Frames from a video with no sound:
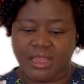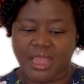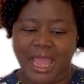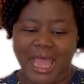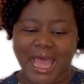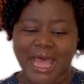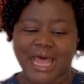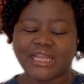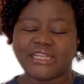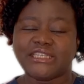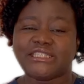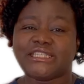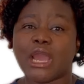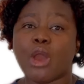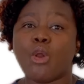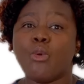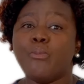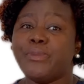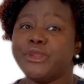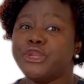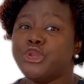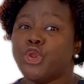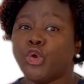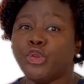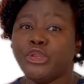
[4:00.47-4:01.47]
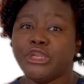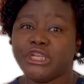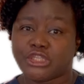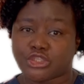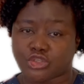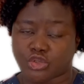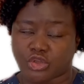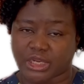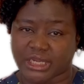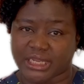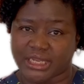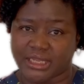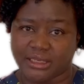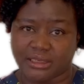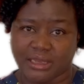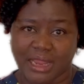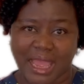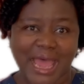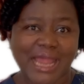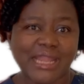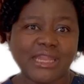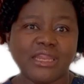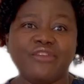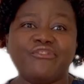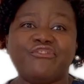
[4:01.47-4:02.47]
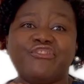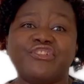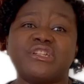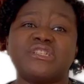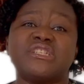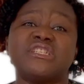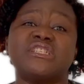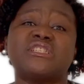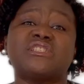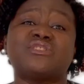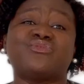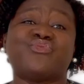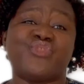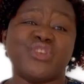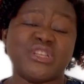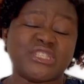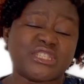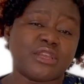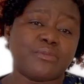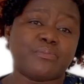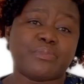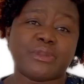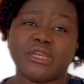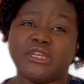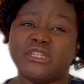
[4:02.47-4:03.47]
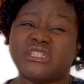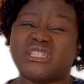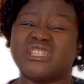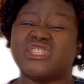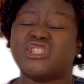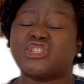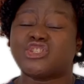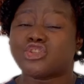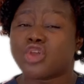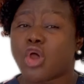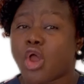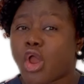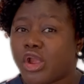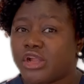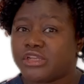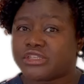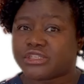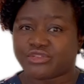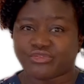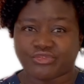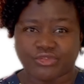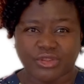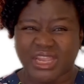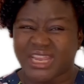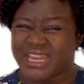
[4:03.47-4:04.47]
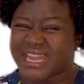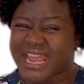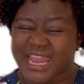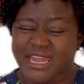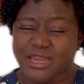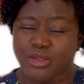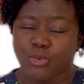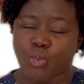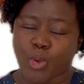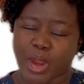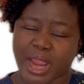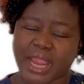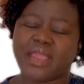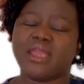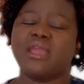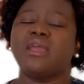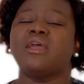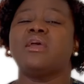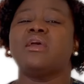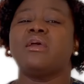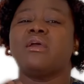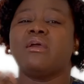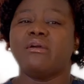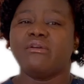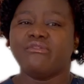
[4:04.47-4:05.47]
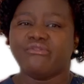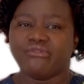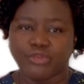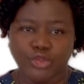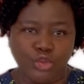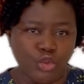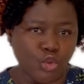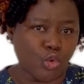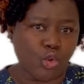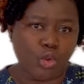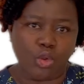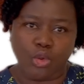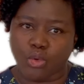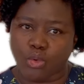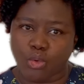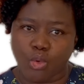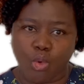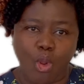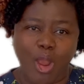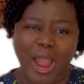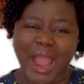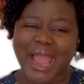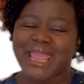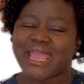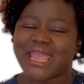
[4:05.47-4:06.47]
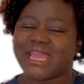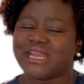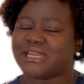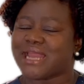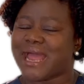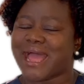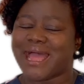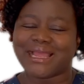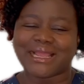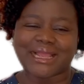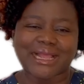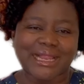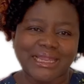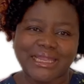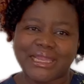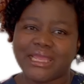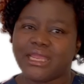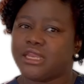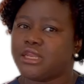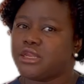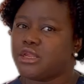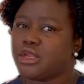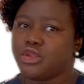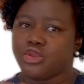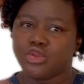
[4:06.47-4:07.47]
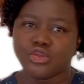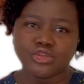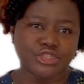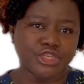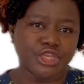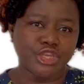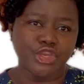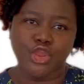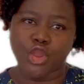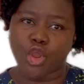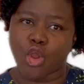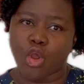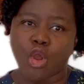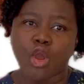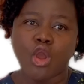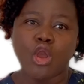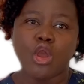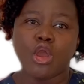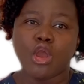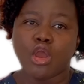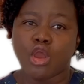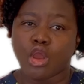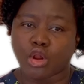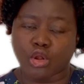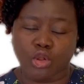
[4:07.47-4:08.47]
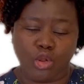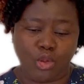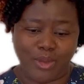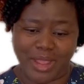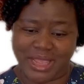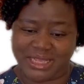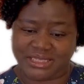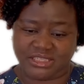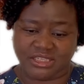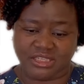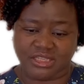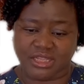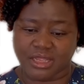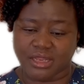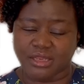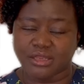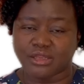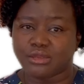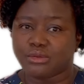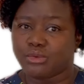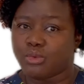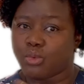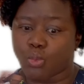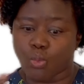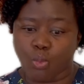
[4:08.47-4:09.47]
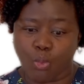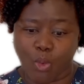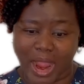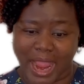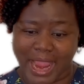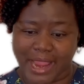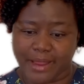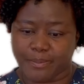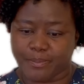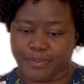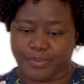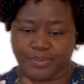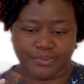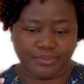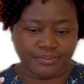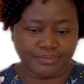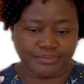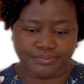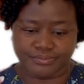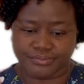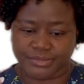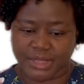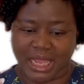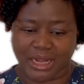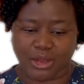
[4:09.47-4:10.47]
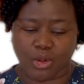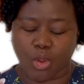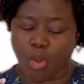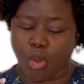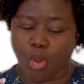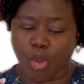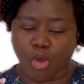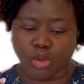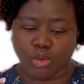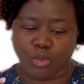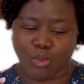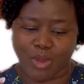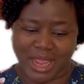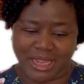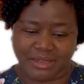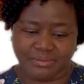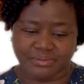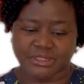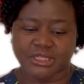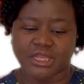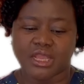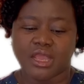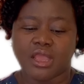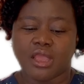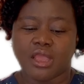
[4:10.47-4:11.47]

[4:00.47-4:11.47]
and there will be no need to clean. And if it is visibly, it is soiled in any way, you go ahead and clean using your chlorhexidine wipe, alcohol wipes.